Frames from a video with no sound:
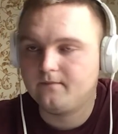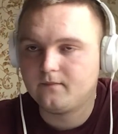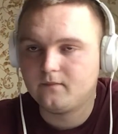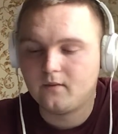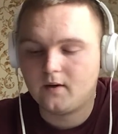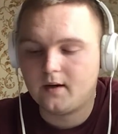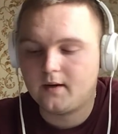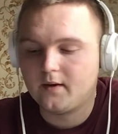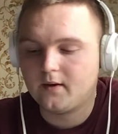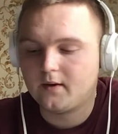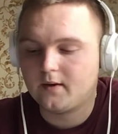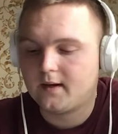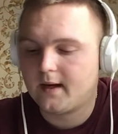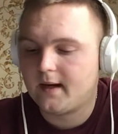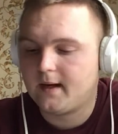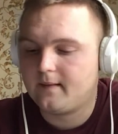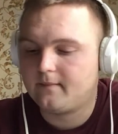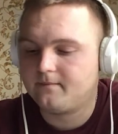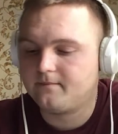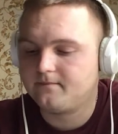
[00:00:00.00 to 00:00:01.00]
where you
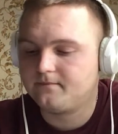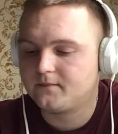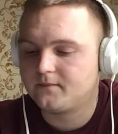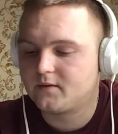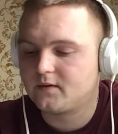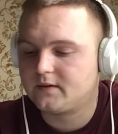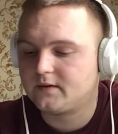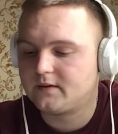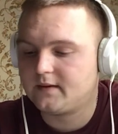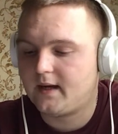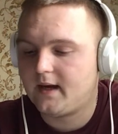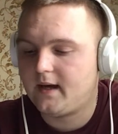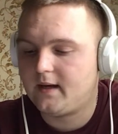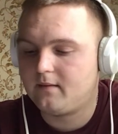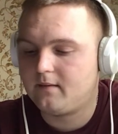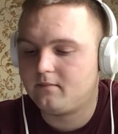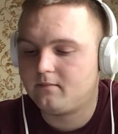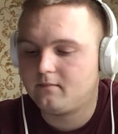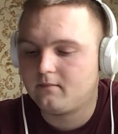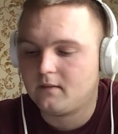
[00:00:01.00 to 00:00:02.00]
can
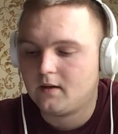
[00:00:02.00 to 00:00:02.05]
translate